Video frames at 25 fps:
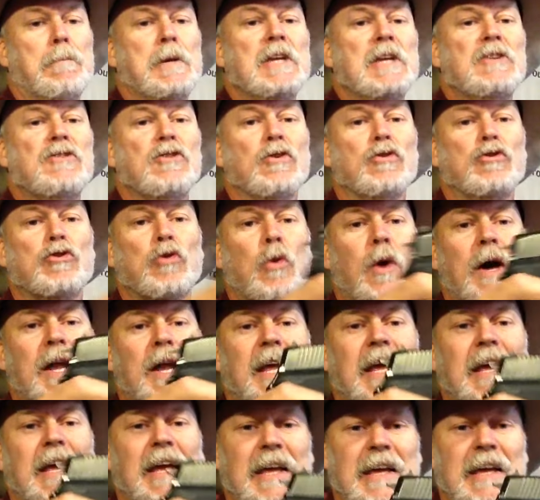
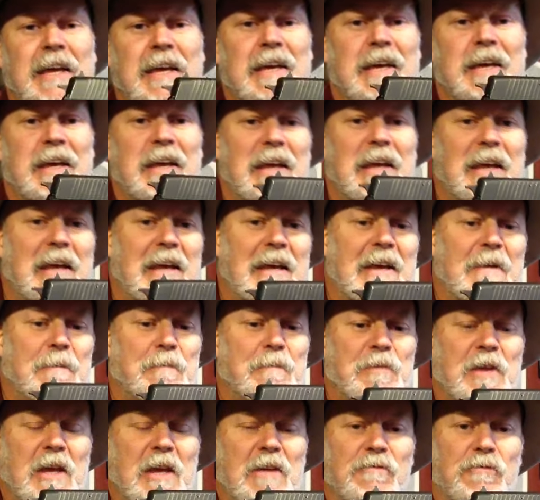P220
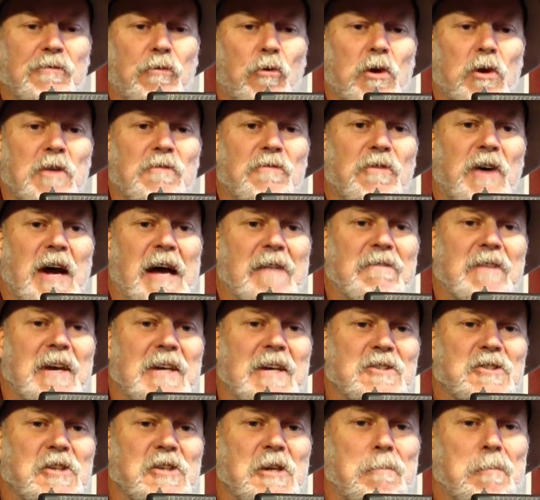in 45
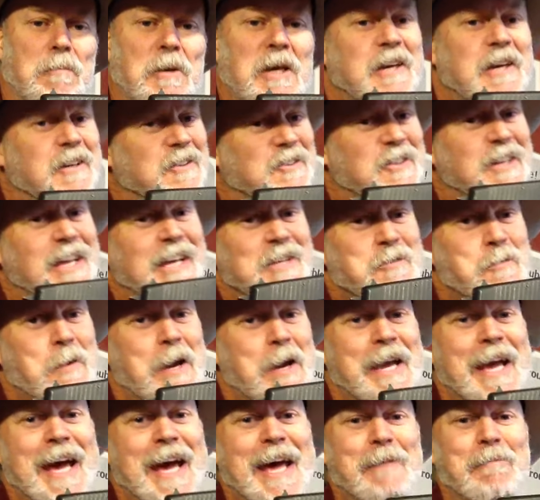ACP. You see, that's
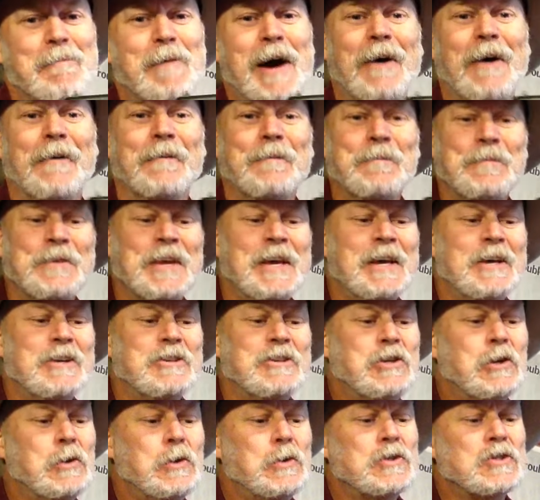why I got them out.
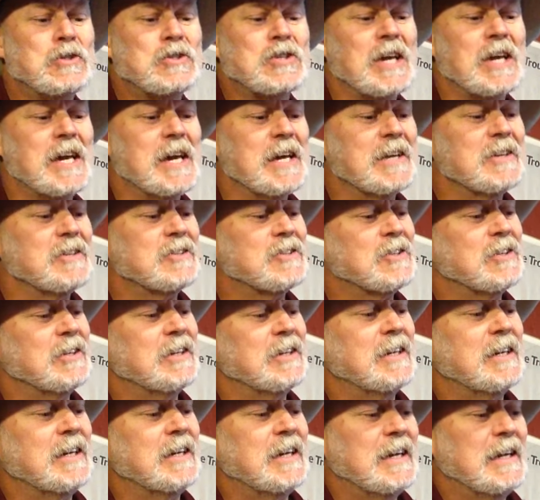Two SIGs,
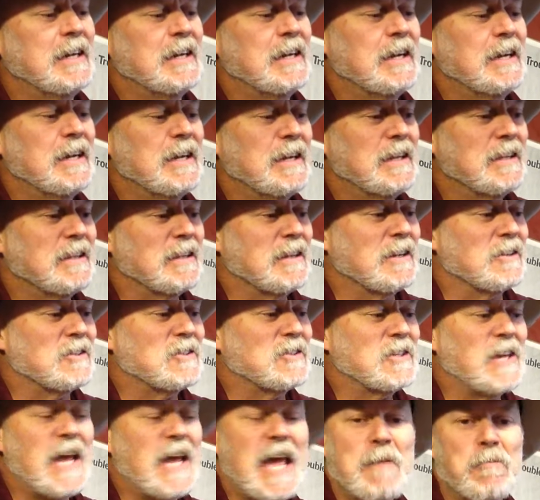the
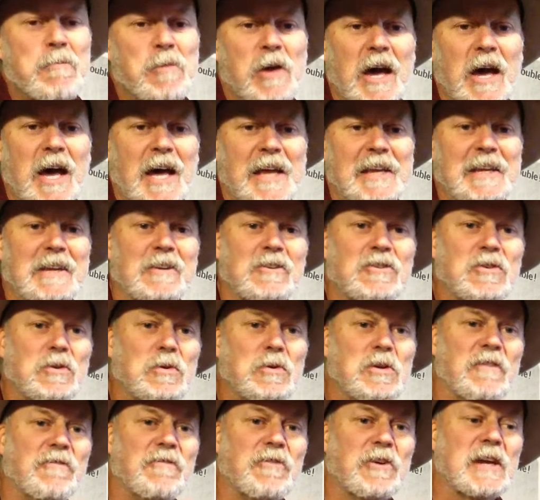same gun in
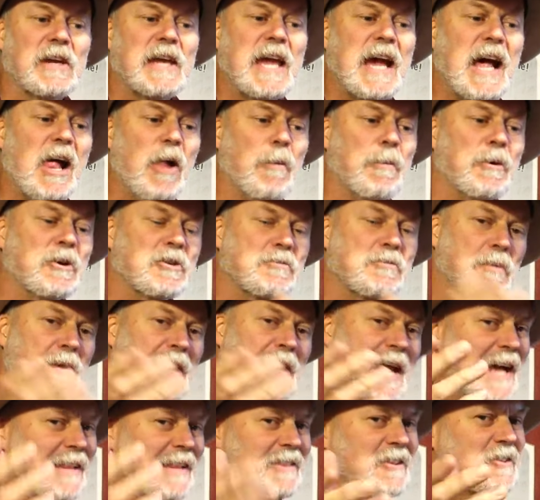two different calibers,
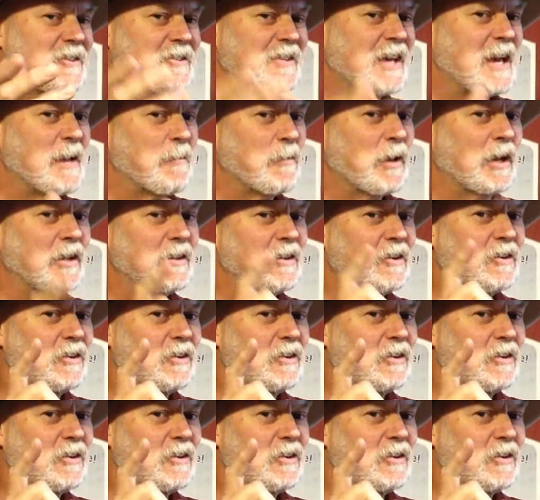but not the same gun.